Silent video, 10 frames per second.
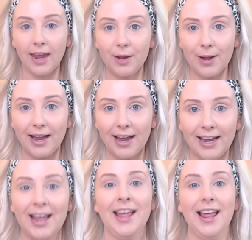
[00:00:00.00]

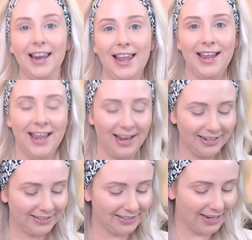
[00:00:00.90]
Anyway,
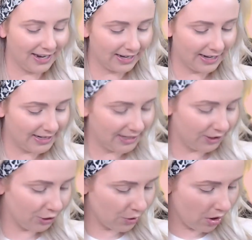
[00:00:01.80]
let's
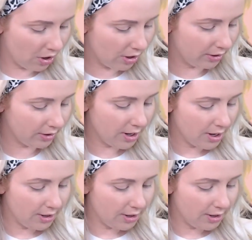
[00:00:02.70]
continue on.